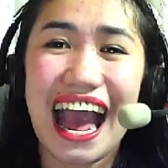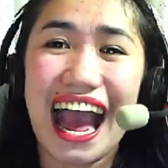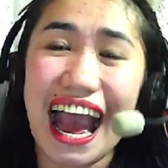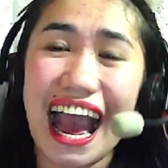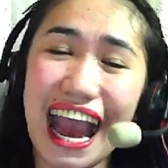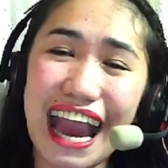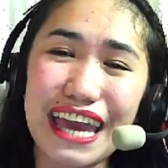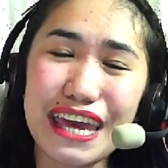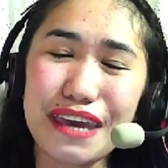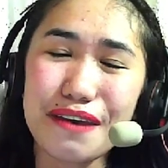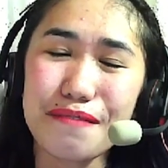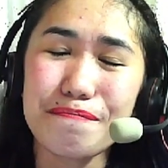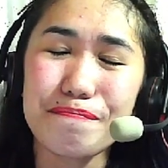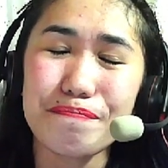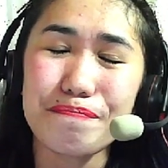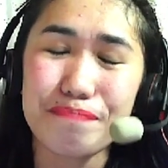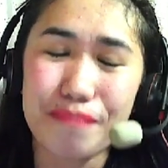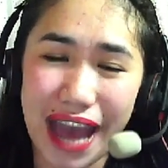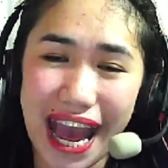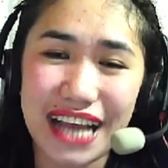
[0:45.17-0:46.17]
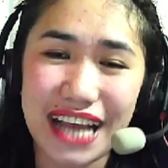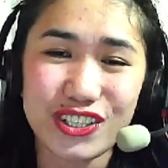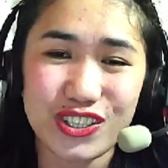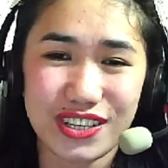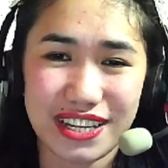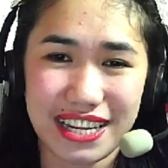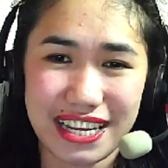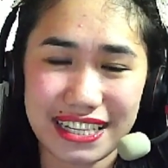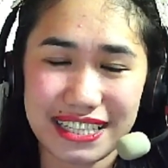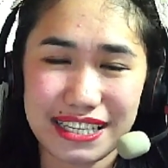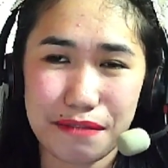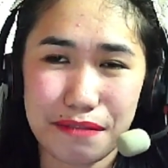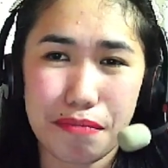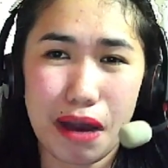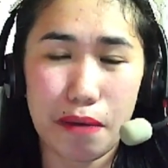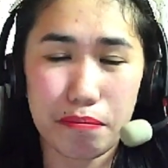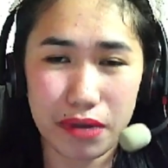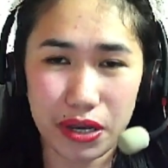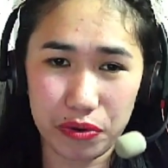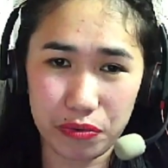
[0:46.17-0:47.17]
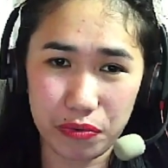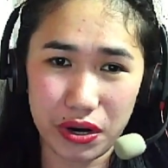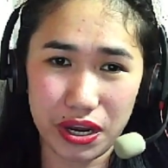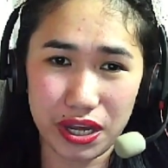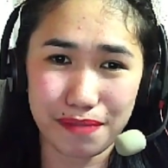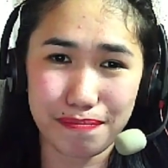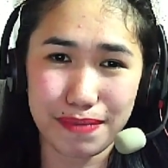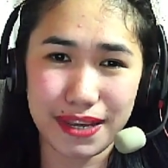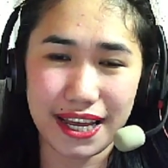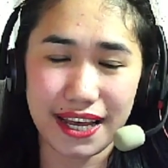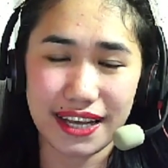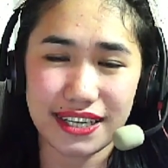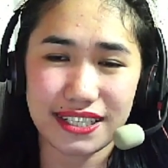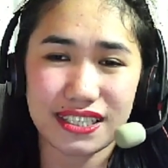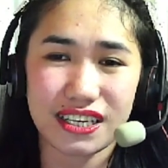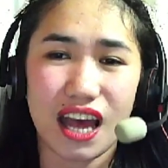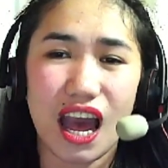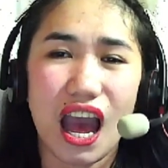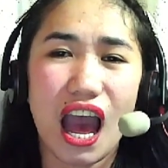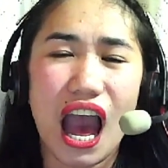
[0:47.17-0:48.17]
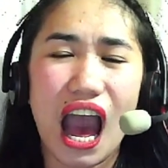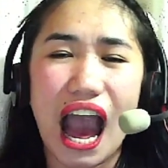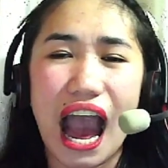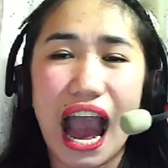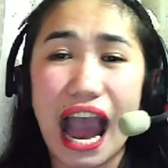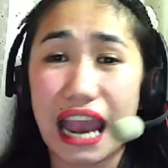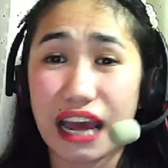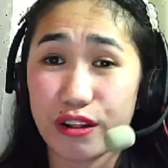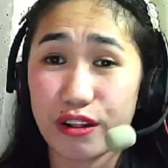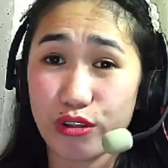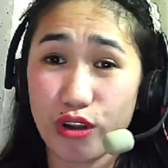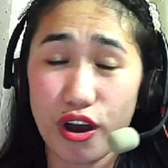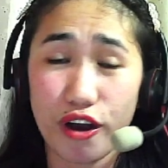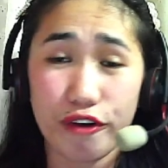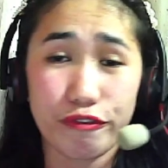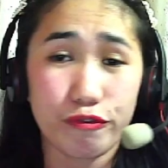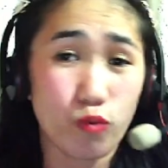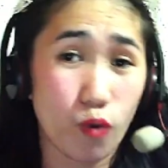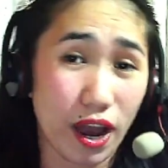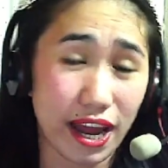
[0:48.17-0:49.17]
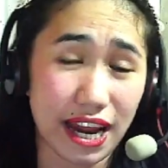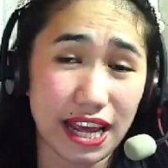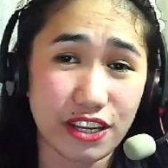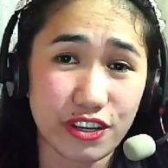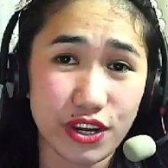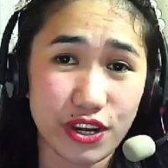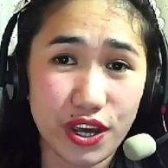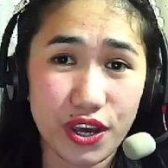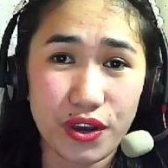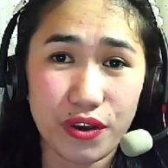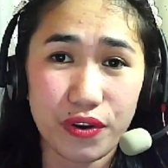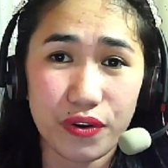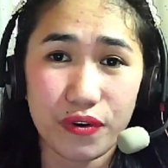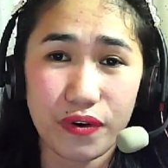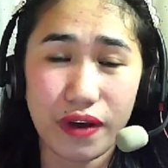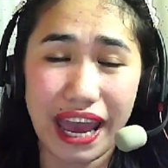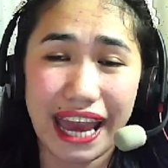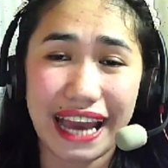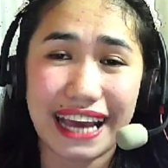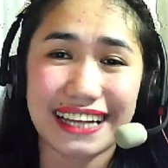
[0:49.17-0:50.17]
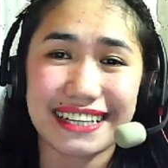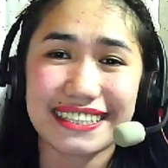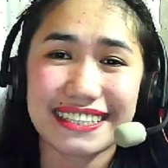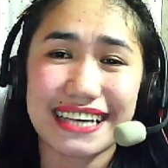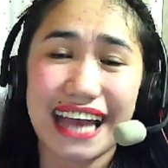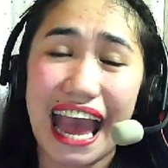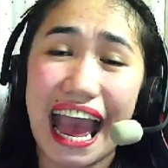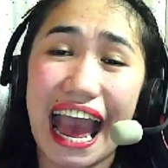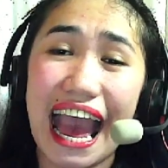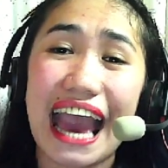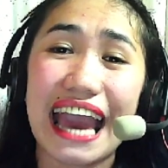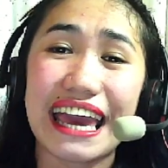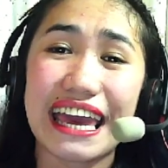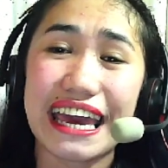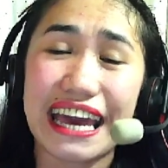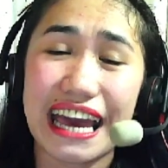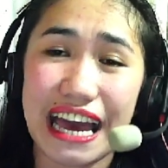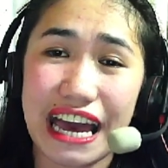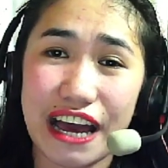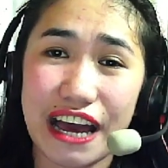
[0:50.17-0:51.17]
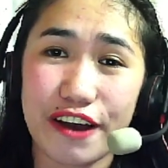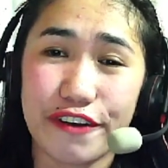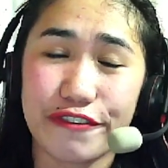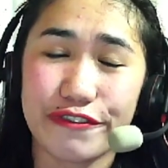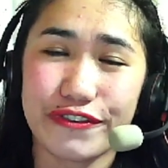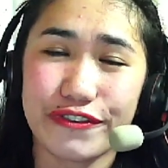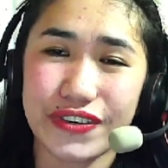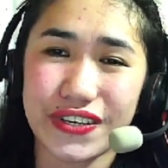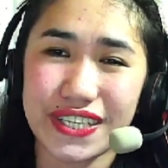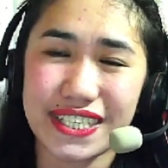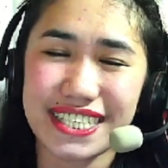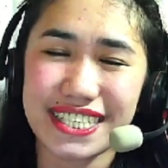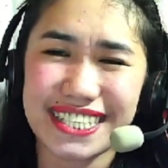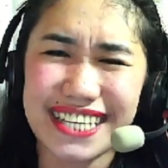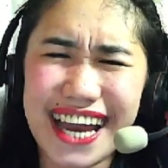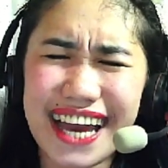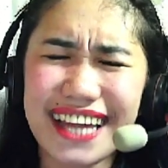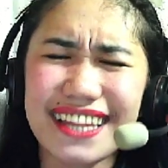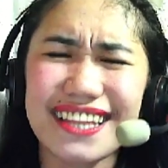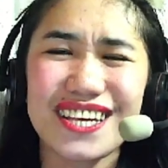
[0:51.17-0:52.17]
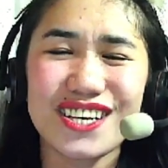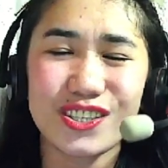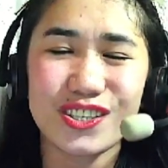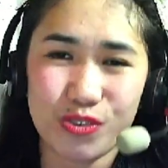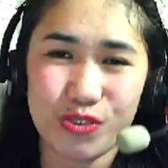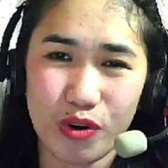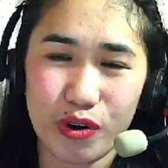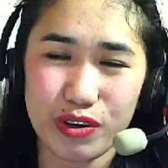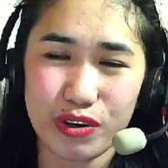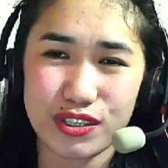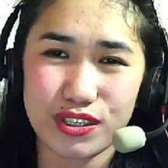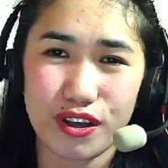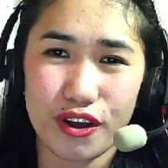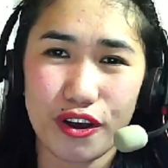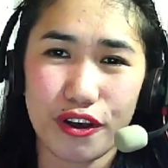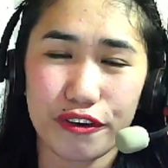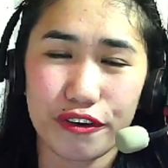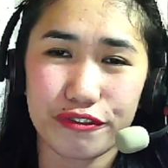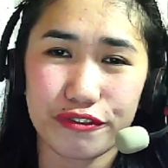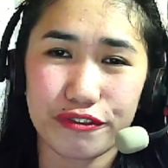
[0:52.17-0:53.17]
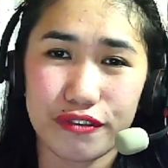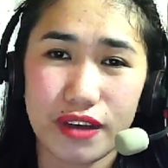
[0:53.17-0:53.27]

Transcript: I am passionate about my work because I love what I do and I have a steady source of